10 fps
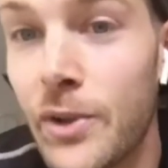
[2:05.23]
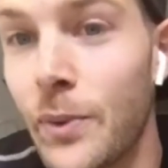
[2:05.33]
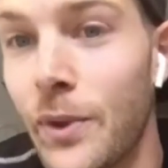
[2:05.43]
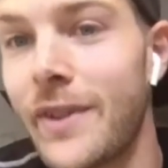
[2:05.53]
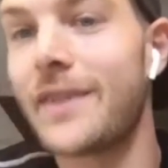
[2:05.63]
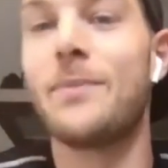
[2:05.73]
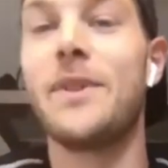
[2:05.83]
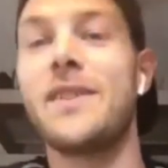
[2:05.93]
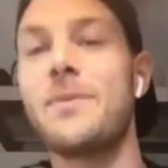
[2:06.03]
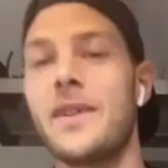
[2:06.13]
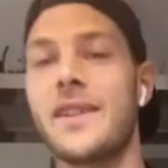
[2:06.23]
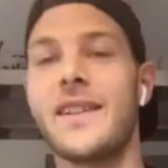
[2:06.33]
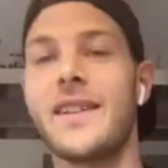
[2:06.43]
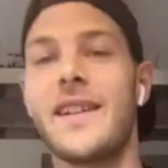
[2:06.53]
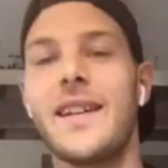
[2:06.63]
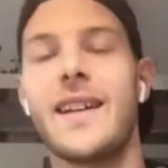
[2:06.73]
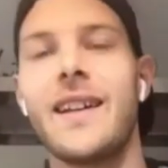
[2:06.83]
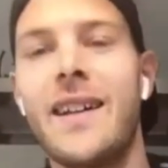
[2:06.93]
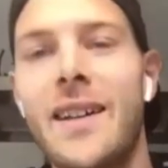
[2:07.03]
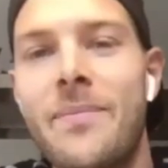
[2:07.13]
what this means but
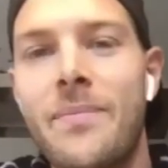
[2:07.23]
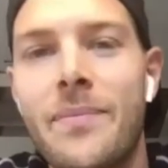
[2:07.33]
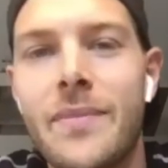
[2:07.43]
um,